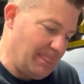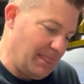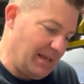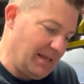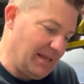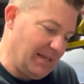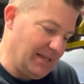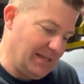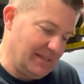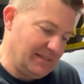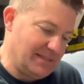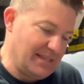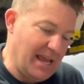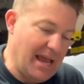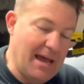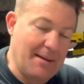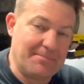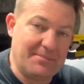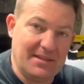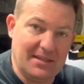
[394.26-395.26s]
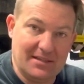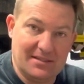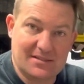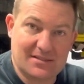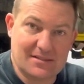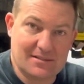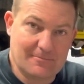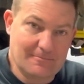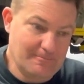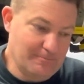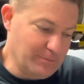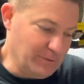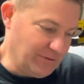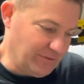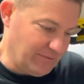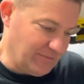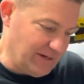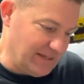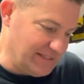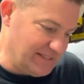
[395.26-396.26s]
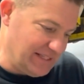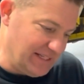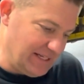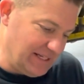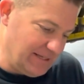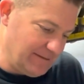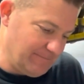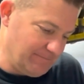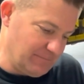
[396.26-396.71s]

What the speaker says: and tap this, put threads in it.